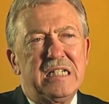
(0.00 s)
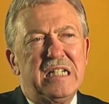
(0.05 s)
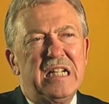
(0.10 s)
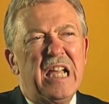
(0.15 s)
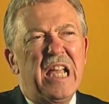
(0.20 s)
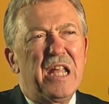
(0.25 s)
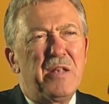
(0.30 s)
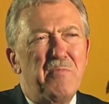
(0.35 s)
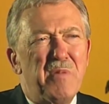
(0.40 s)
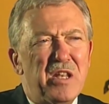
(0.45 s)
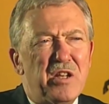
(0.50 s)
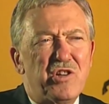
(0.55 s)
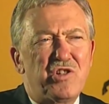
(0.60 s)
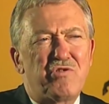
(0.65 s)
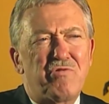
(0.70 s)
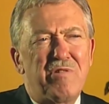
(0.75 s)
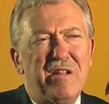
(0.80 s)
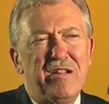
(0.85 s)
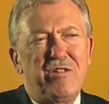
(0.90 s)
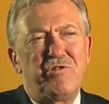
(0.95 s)
uh,
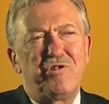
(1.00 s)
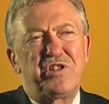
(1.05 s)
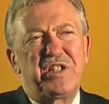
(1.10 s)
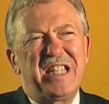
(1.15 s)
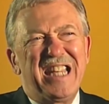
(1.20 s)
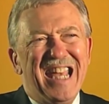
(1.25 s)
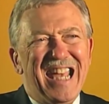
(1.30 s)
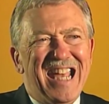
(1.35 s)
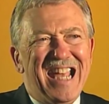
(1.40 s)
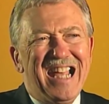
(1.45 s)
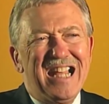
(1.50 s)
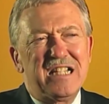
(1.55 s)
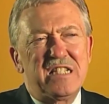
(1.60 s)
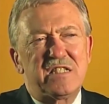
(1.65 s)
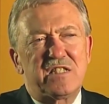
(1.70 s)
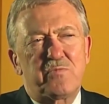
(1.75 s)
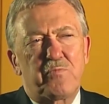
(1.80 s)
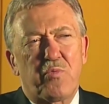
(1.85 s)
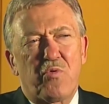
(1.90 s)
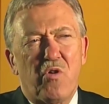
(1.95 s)
administrators,
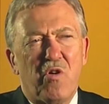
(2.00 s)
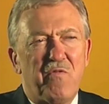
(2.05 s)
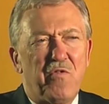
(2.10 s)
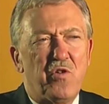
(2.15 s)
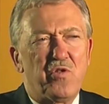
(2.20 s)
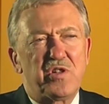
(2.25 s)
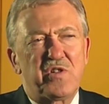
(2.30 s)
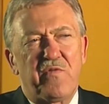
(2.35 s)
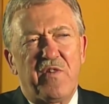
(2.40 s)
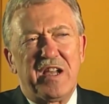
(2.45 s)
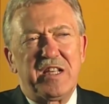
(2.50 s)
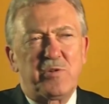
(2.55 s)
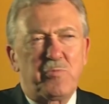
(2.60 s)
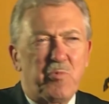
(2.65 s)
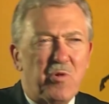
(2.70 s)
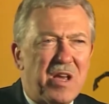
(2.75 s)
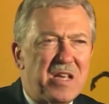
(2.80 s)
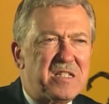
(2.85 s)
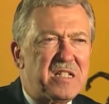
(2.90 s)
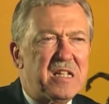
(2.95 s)
deans, provosts, vice
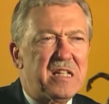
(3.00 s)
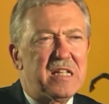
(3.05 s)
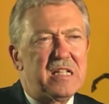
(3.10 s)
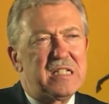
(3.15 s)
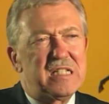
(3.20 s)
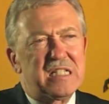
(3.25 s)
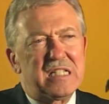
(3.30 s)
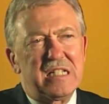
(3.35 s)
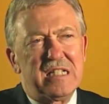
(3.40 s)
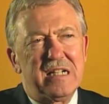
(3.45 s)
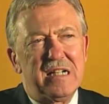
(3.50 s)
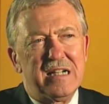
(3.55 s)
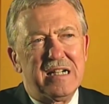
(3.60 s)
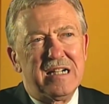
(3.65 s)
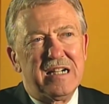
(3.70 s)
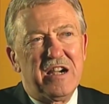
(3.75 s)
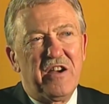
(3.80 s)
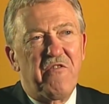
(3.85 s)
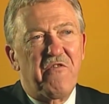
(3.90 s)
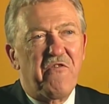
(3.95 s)
presidents,
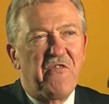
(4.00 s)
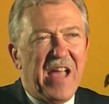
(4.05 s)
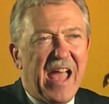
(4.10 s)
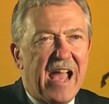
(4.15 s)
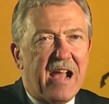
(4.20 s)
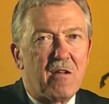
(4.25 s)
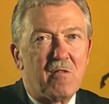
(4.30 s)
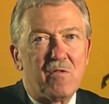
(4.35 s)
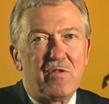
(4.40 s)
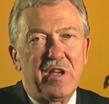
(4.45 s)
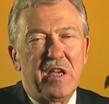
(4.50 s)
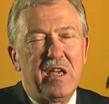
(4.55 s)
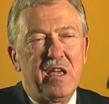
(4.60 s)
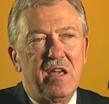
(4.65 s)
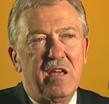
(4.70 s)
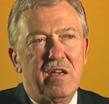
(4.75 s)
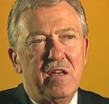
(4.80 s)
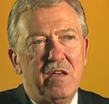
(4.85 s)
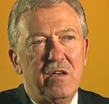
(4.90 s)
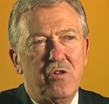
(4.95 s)

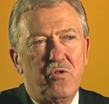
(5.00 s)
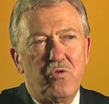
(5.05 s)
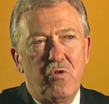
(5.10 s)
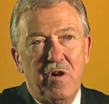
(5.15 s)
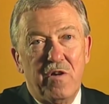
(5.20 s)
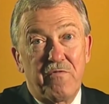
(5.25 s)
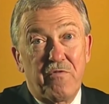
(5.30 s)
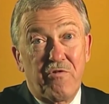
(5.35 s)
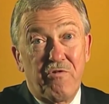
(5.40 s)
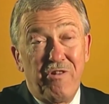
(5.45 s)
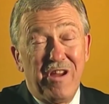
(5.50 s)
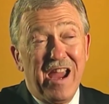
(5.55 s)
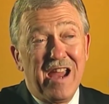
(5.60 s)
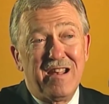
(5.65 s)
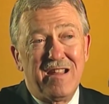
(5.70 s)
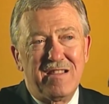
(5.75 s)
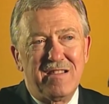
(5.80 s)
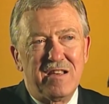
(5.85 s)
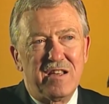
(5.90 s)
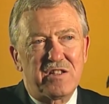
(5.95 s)
faculty who have
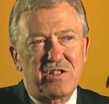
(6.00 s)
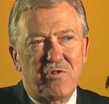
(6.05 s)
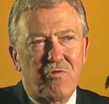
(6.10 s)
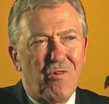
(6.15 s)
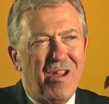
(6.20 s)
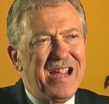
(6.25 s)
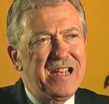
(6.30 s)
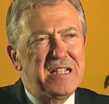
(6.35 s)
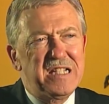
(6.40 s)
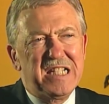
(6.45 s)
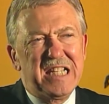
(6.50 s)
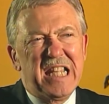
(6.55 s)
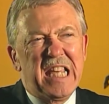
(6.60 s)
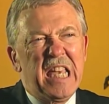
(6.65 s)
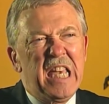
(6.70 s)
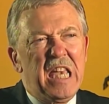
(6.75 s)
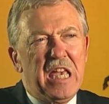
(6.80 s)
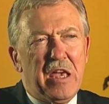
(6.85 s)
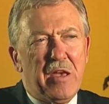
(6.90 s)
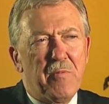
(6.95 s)
created this great
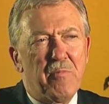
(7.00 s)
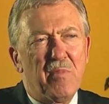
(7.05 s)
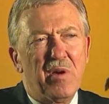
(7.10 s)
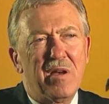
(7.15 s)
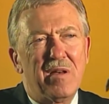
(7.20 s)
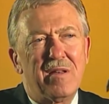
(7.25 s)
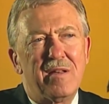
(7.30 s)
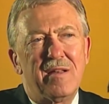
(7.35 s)
team.